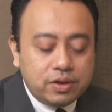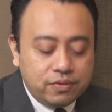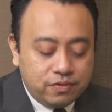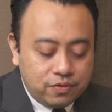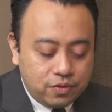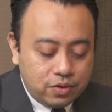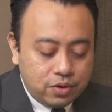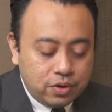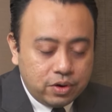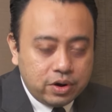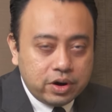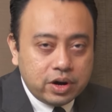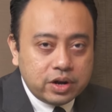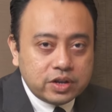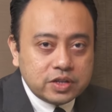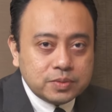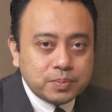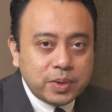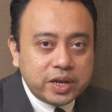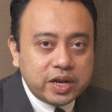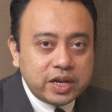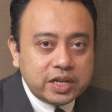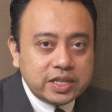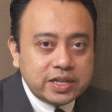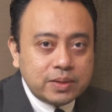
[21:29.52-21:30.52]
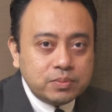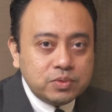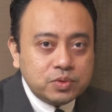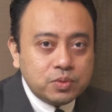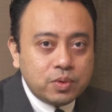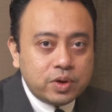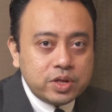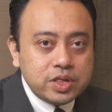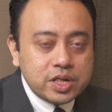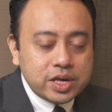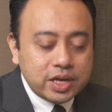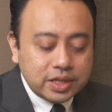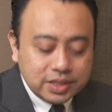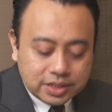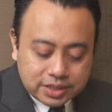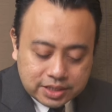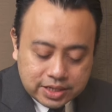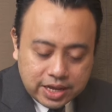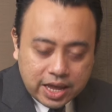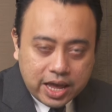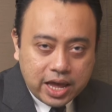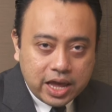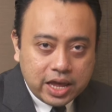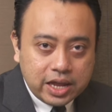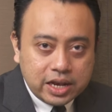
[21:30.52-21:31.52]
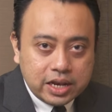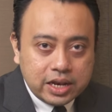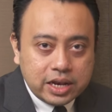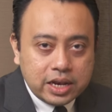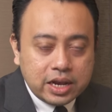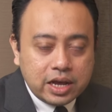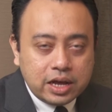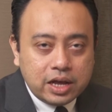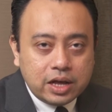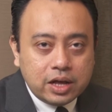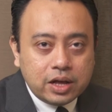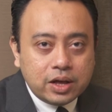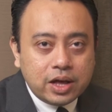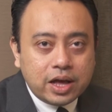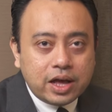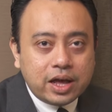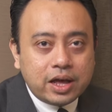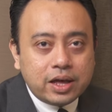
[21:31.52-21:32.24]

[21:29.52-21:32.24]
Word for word: for spending time to watch us. And I